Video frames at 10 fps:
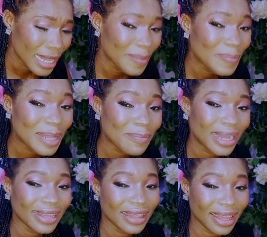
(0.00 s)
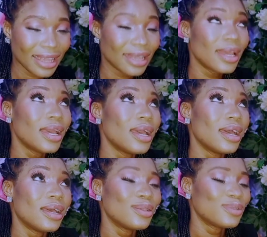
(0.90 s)
He made my day.
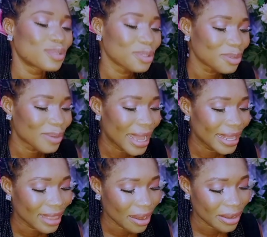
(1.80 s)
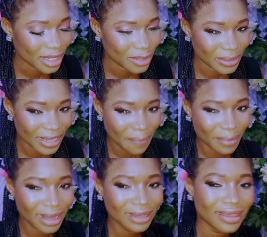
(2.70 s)
So I interacted with
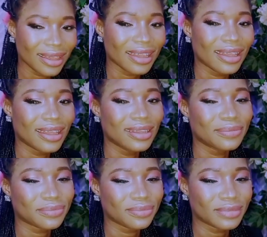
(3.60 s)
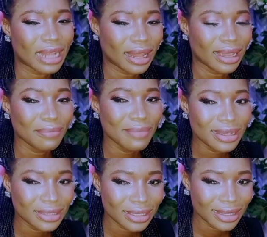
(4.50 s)
Amartey, like
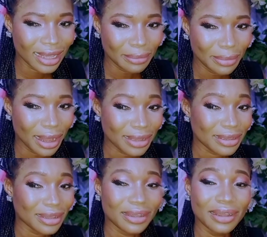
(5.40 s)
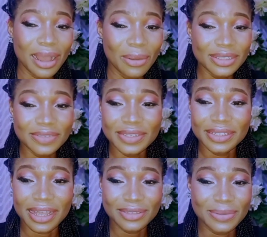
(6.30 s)
mentioned them. I was even
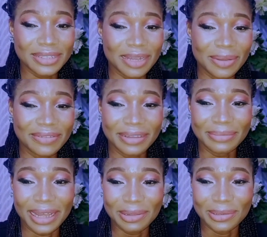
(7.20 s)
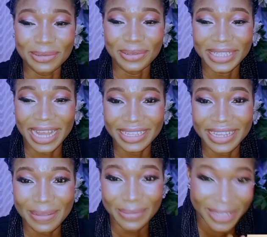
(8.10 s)
interacting with some of them that I don't know their
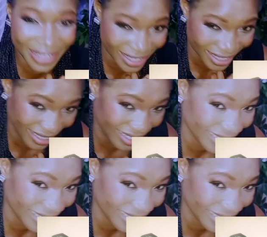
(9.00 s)
names.